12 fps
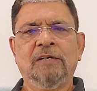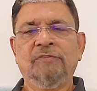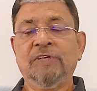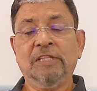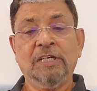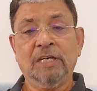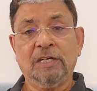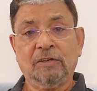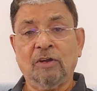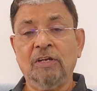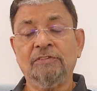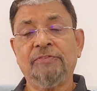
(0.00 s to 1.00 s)
with their
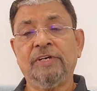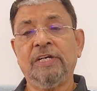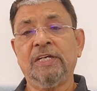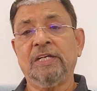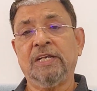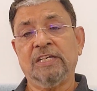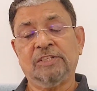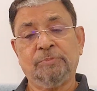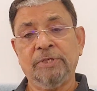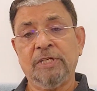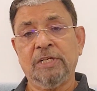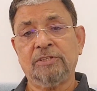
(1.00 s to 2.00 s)
qualified and
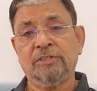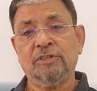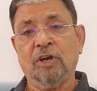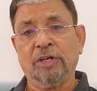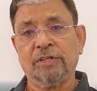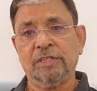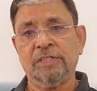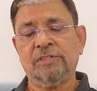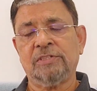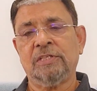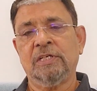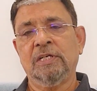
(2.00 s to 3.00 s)
experienced
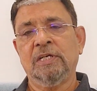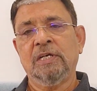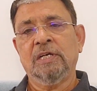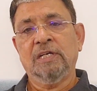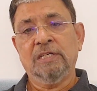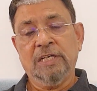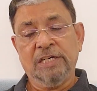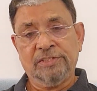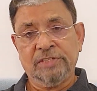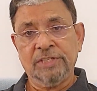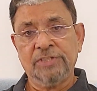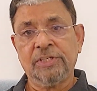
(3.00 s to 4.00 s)
doctors,
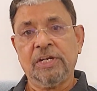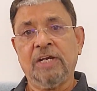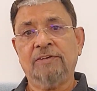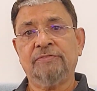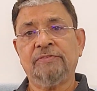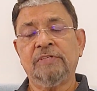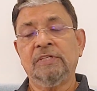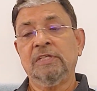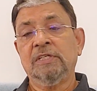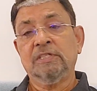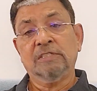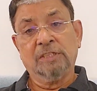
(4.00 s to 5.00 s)
nursing staff,
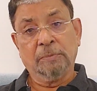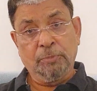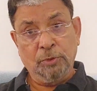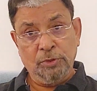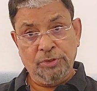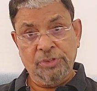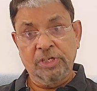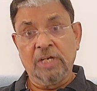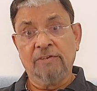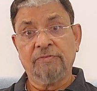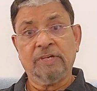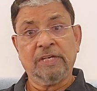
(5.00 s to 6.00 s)
support
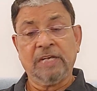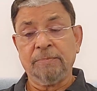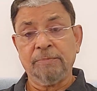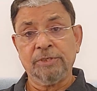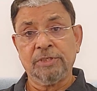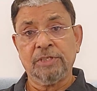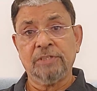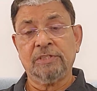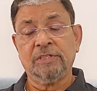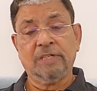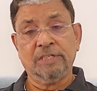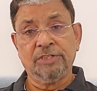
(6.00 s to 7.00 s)
staff like admissions,
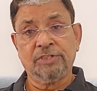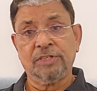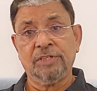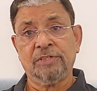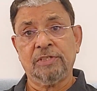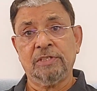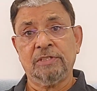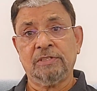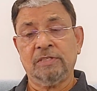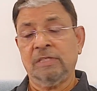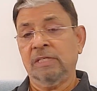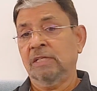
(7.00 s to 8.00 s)
registrations,
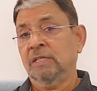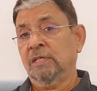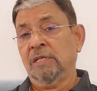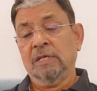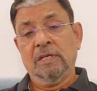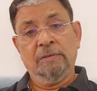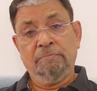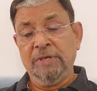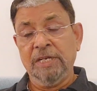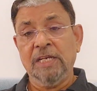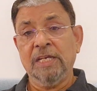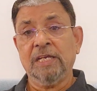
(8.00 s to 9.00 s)

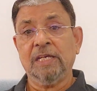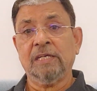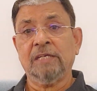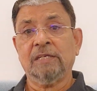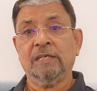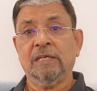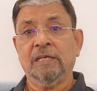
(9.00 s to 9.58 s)
billing,